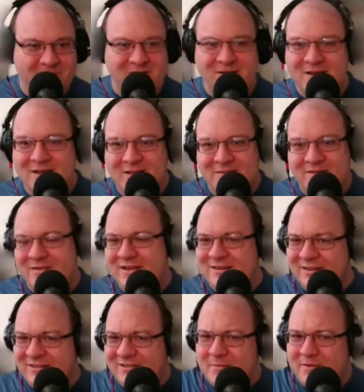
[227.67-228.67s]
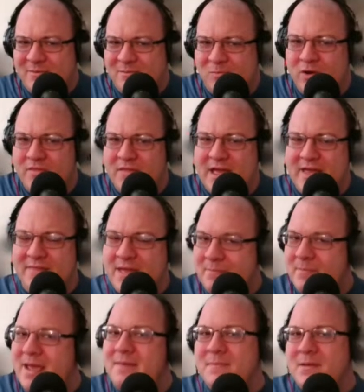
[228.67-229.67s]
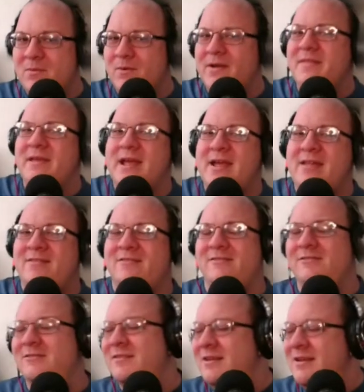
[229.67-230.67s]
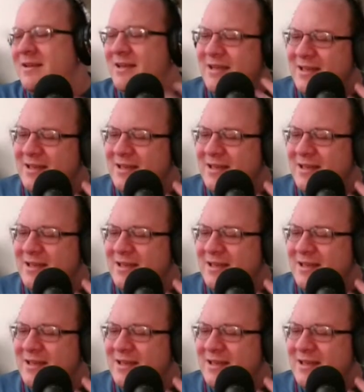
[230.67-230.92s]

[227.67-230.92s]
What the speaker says: But there's actually so much more to that. That may be one of the answers.